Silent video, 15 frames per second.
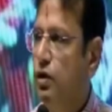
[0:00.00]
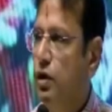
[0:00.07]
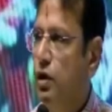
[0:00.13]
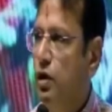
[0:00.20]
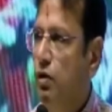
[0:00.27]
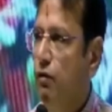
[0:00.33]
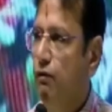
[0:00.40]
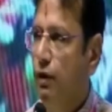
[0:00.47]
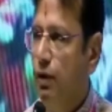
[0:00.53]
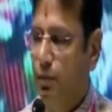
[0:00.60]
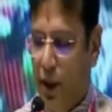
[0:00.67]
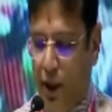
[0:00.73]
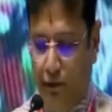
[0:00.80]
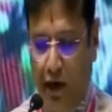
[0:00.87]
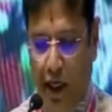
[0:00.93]
from
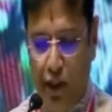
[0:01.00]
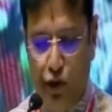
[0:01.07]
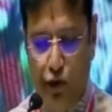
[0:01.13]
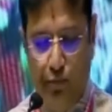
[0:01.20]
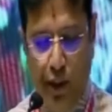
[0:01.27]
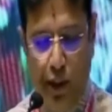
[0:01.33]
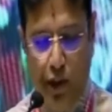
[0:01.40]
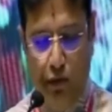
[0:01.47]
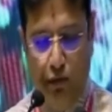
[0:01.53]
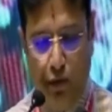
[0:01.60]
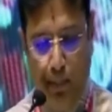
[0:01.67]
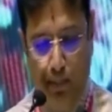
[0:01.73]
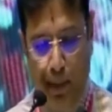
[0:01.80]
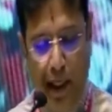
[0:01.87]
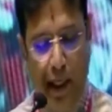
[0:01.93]
advancements we
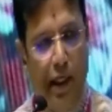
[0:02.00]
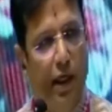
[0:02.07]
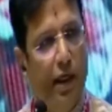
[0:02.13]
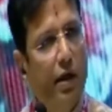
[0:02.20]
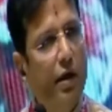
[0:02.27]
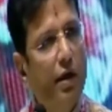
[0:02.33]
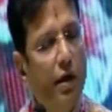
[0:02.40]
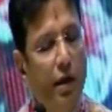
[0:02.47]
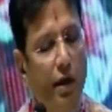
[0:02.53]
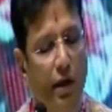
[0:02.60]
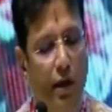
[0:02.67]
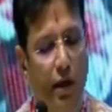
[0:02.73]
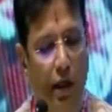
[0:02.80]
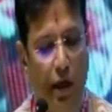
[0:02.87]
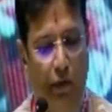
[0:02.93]
pioneer
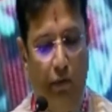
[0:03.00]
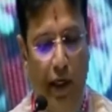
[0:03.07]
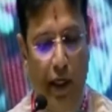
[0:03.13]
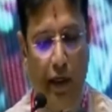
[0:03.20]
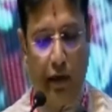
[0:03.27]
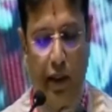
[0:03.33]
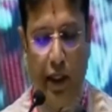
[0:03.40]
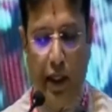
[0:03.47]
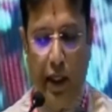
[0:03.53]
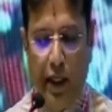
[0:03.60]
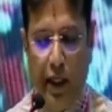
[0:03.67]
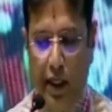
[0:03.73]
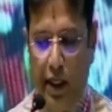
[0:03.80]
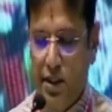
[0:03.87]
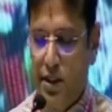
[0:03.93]
and where
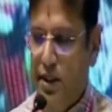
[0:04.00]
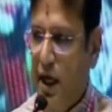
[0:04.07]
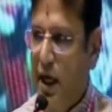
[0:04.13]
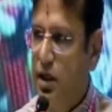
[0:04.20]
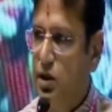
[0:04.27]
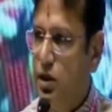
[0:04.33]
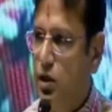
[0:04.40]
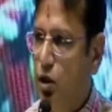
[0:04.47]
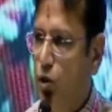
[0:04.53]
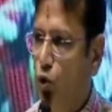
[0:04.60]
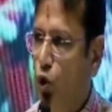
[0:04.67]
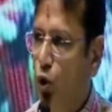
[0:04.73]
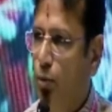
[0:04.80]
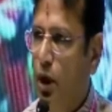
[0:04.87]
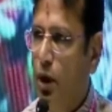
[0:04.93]
Telangana stands as the
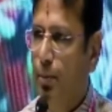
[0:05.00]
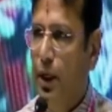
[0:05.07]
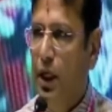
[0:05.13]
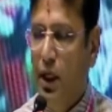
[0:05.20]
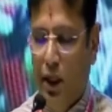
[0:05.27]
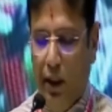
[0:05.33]
global beacon